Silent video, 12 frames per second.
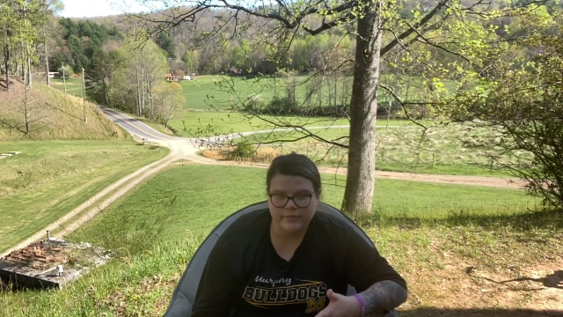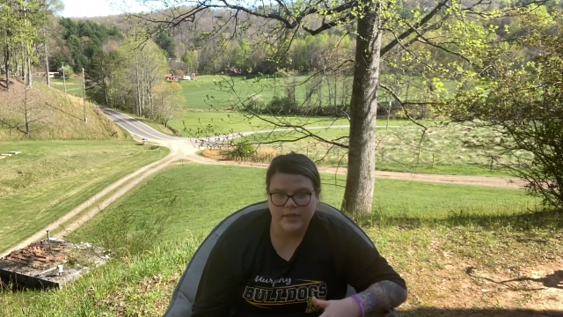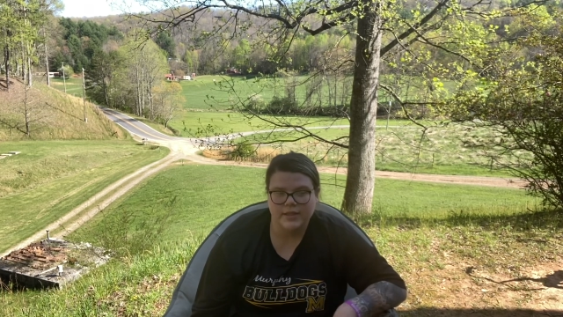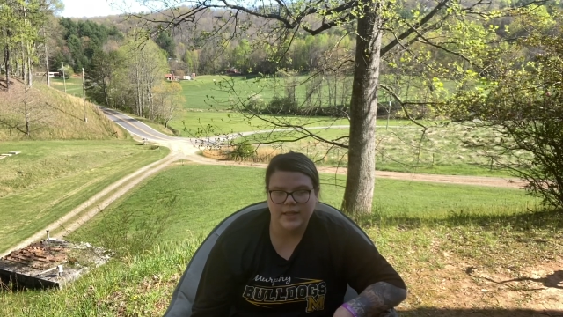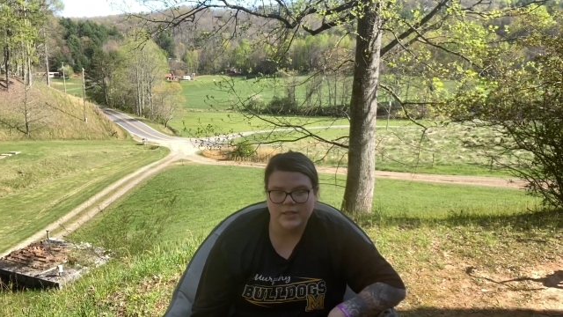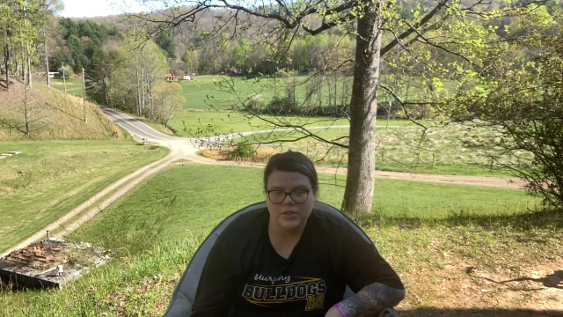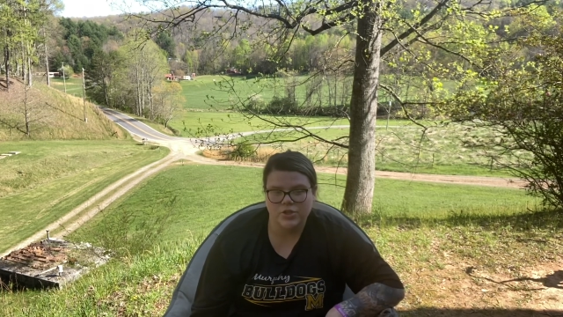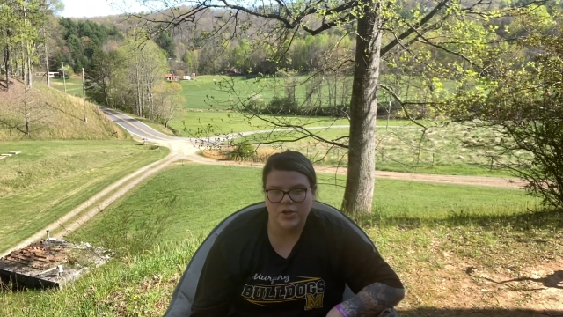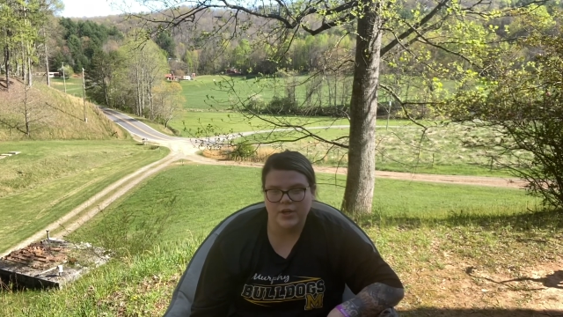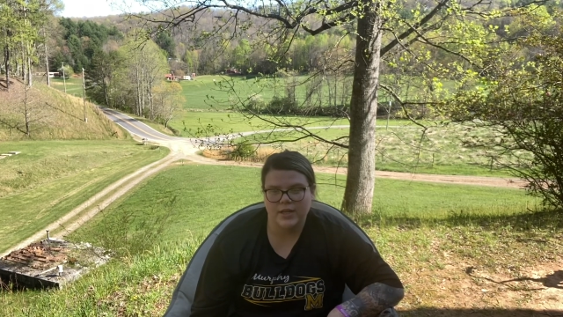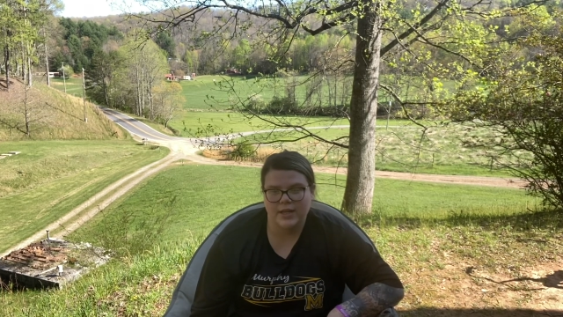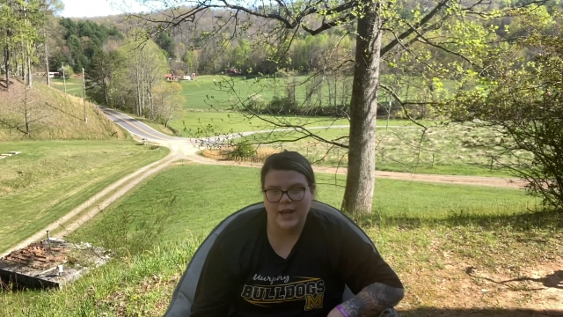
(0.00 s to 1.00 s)
that's a
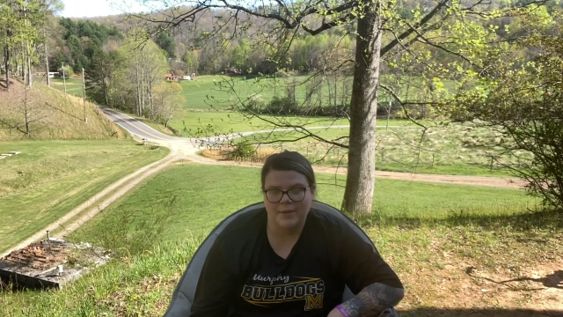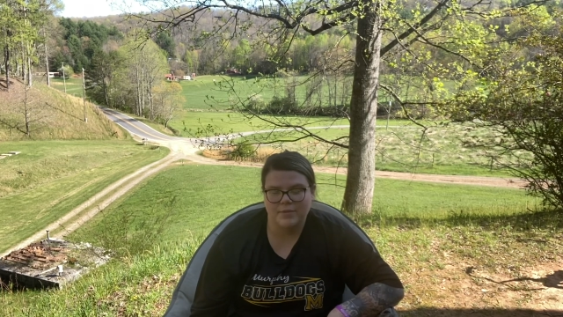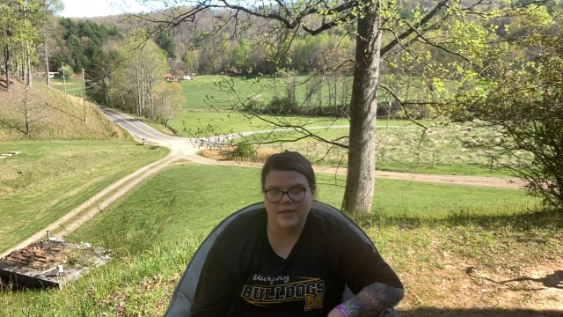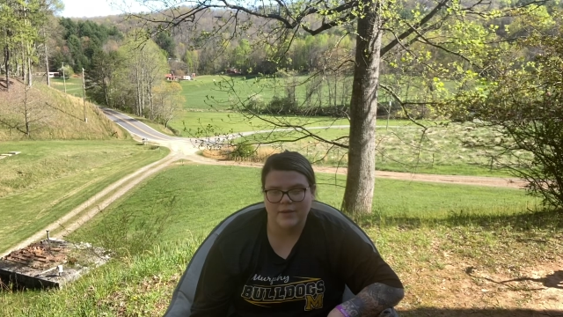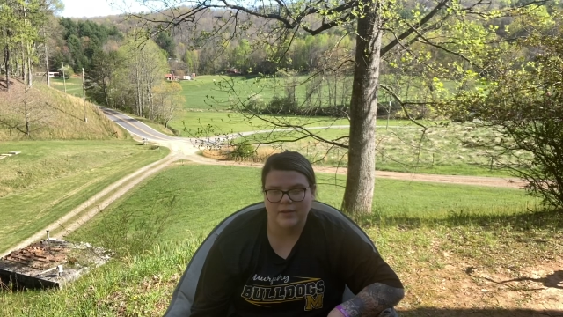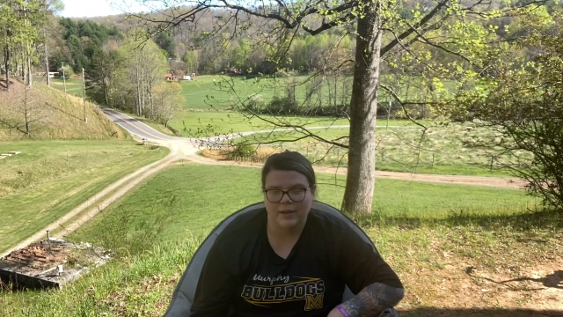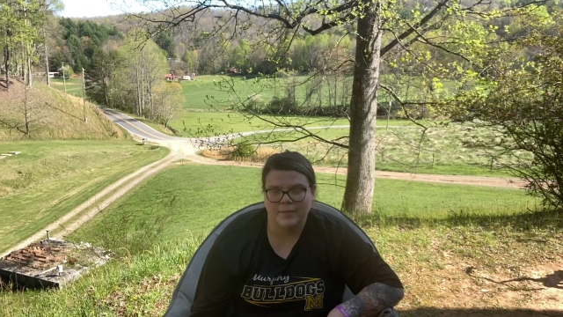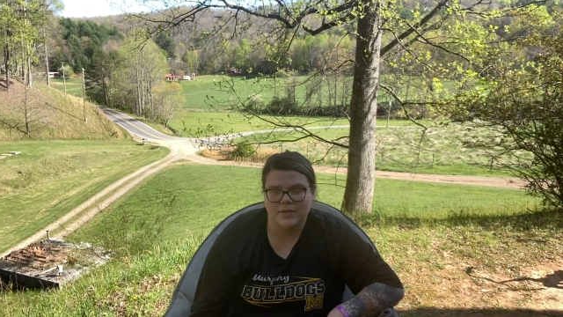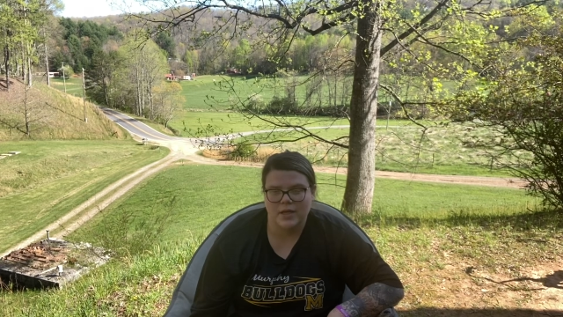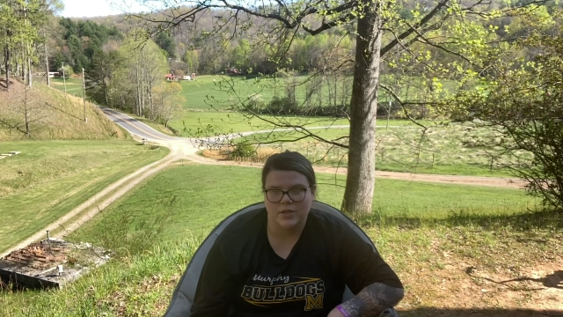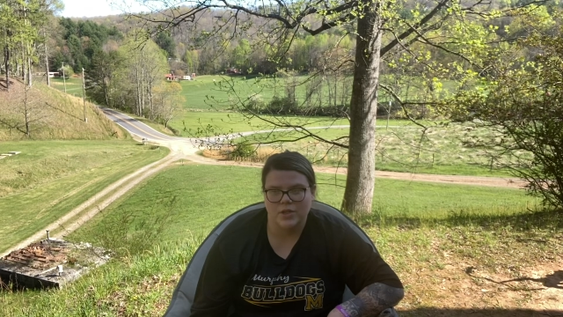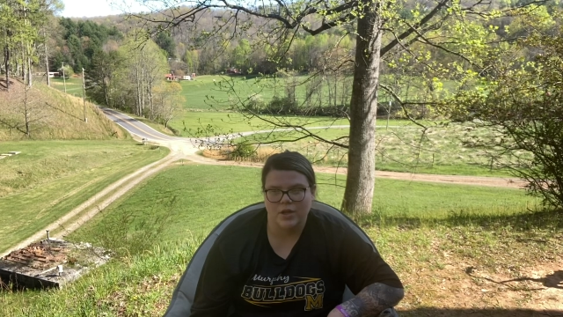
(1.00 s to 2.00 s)
journey that I will definitely be
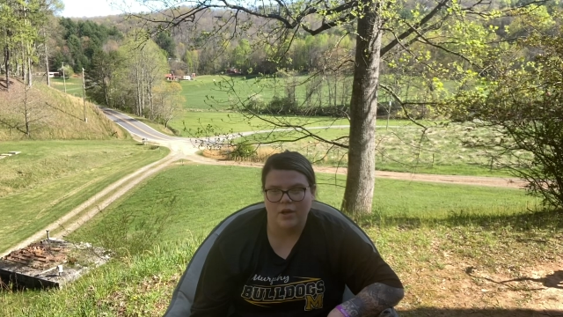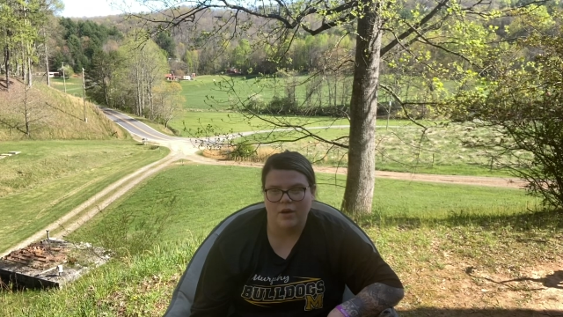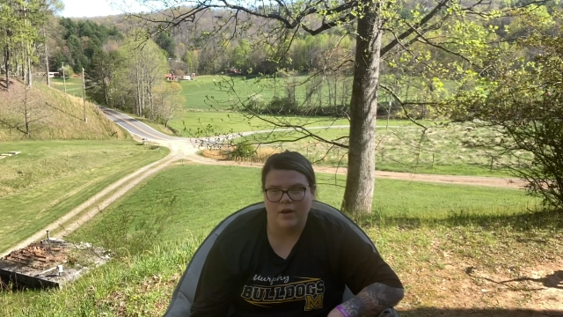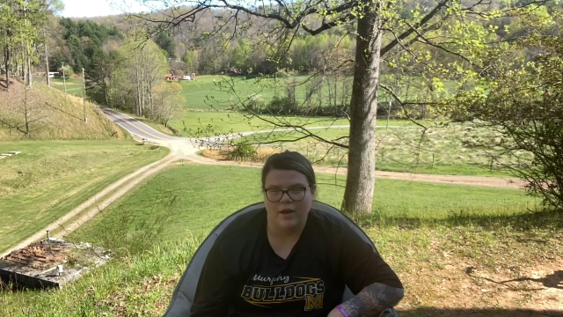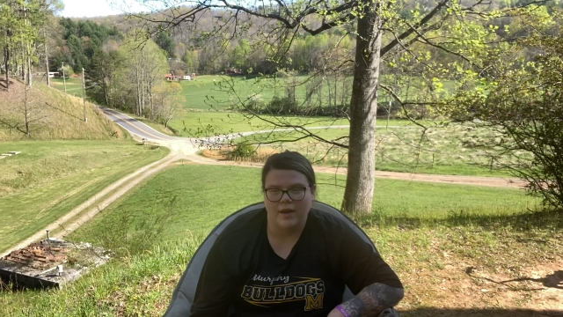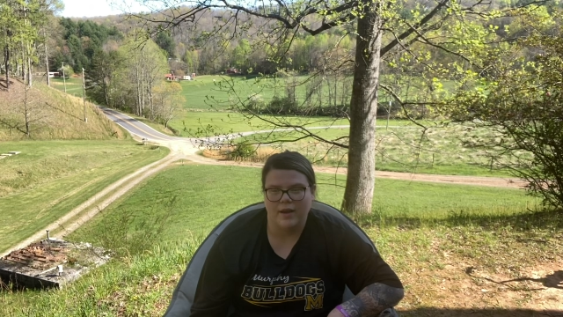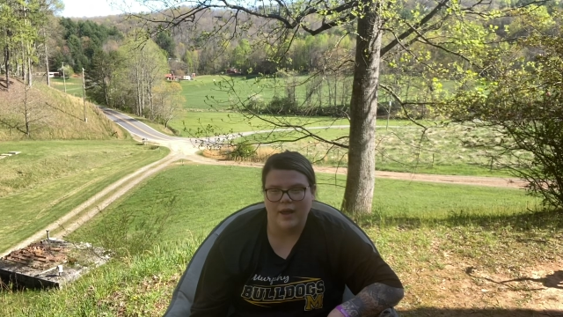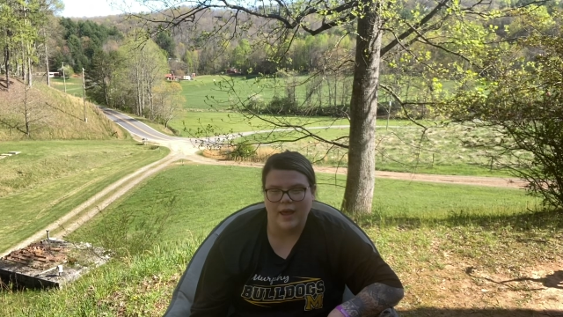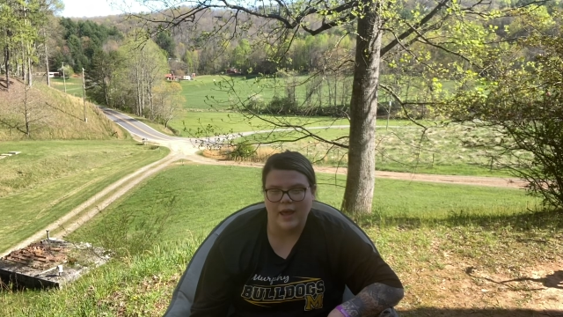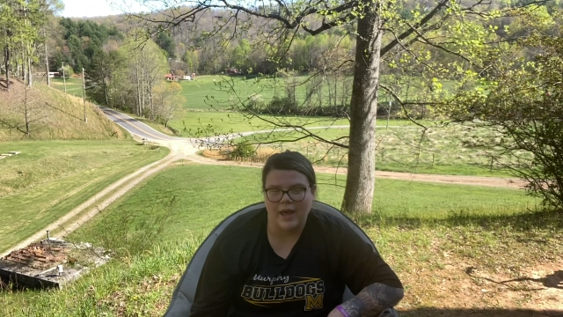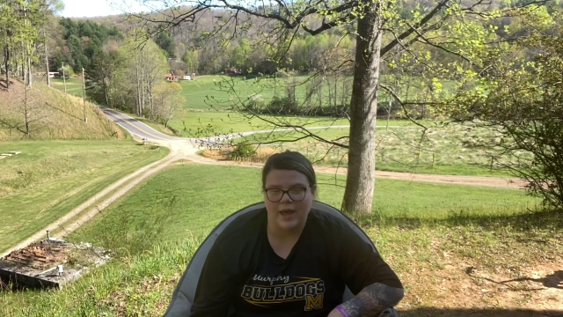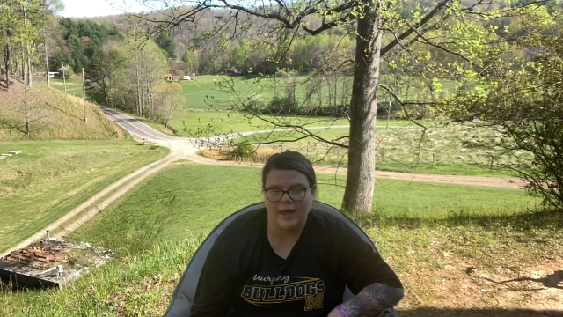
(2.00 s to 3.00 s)
touching on
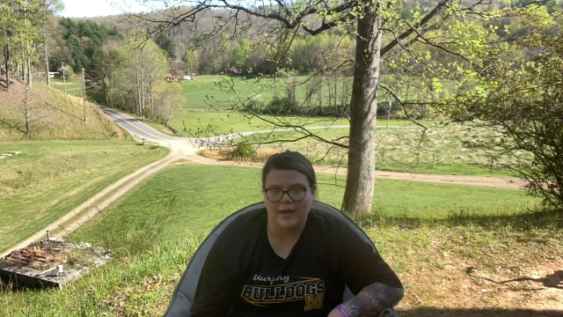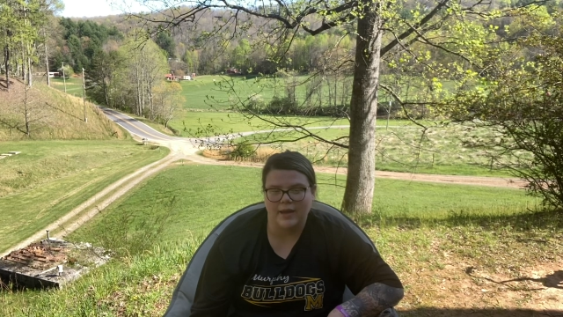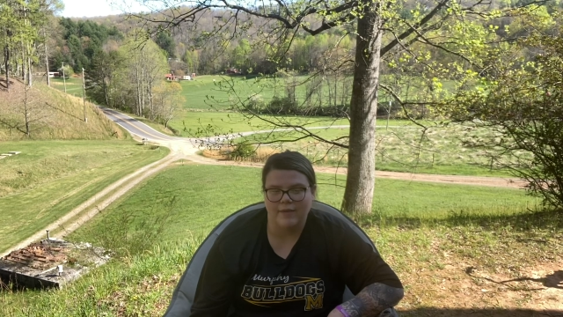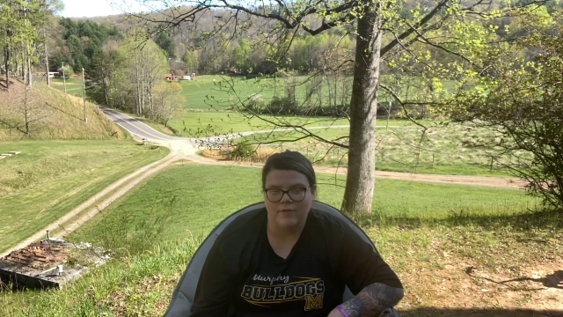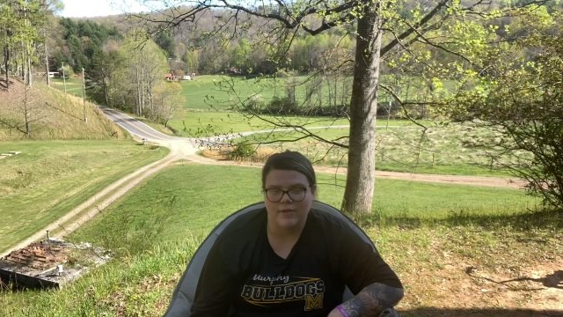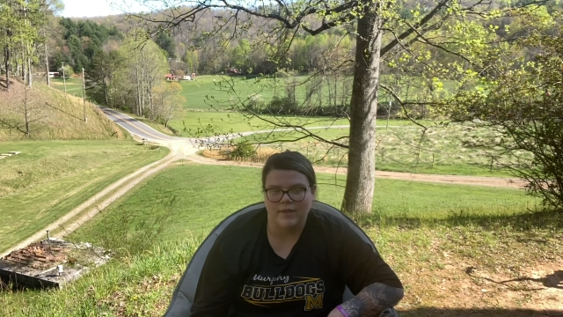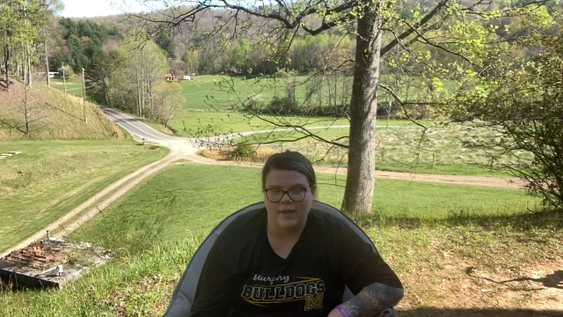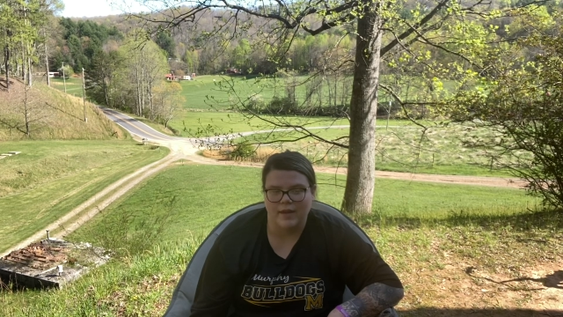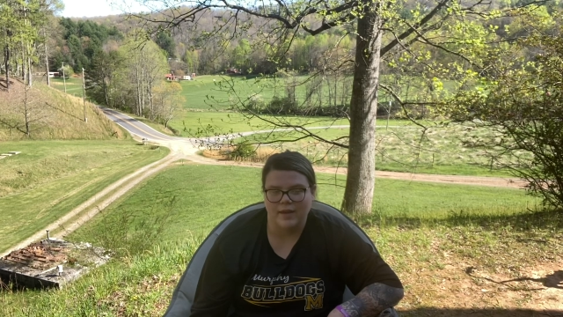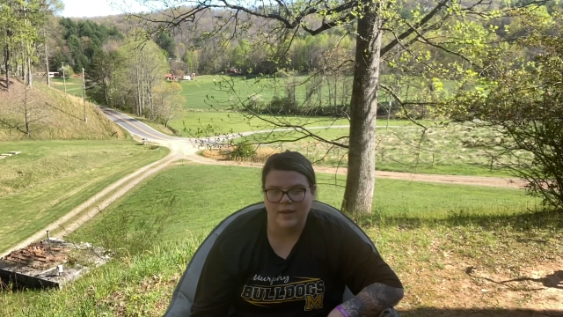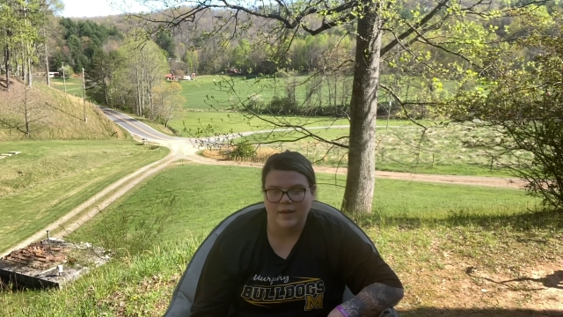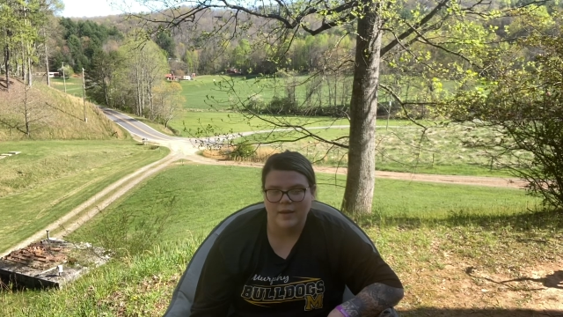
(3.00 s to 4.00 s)
and
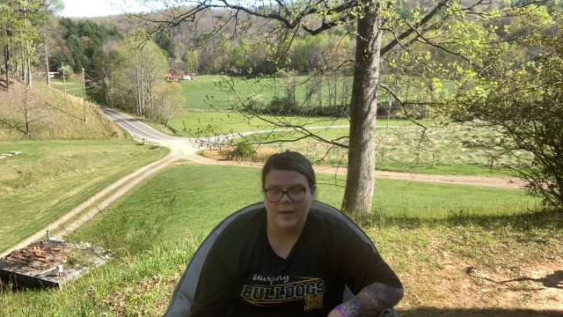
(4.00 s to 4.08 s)
everything.